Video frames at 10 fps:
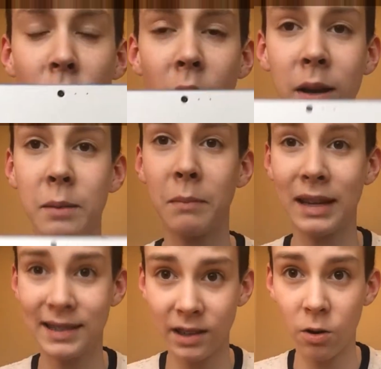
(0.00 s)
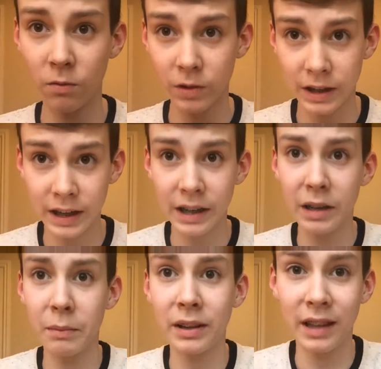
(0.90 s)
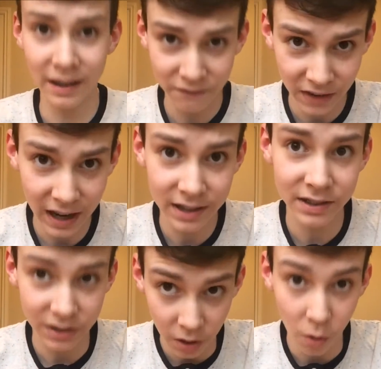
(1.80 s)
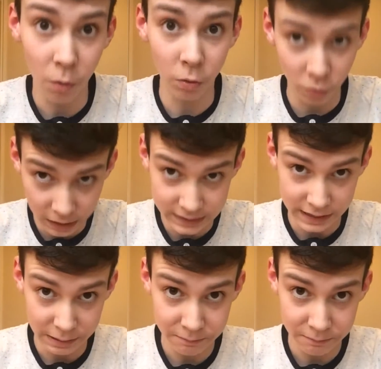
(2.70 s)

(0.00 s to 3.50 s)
on it makes it overheat and make the fans go crazy.